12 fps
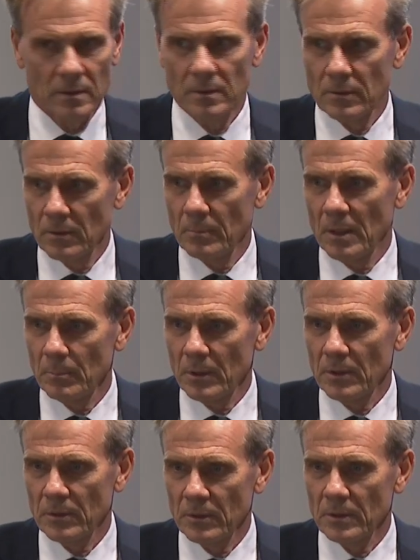you
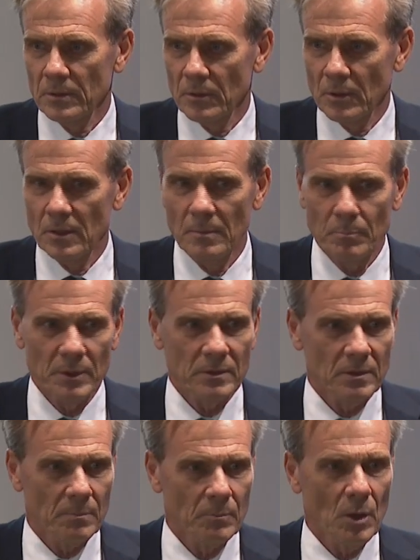remember the
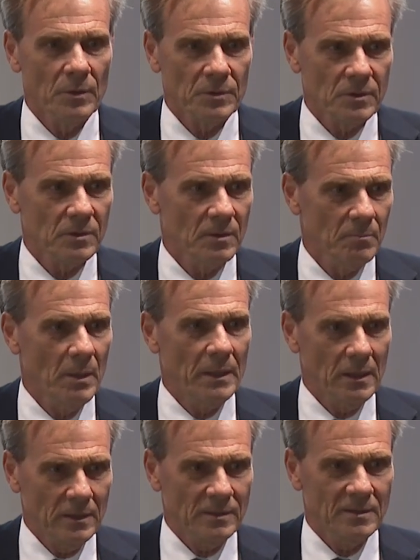Olympic bronze
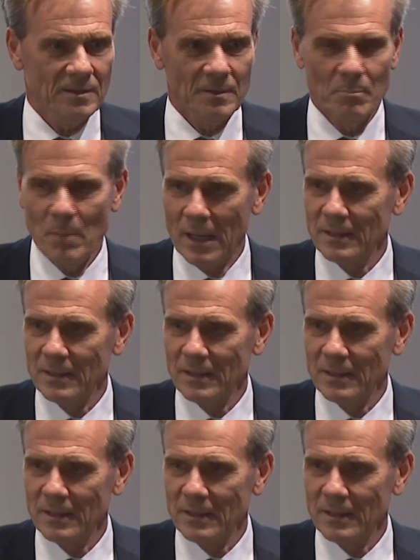medalist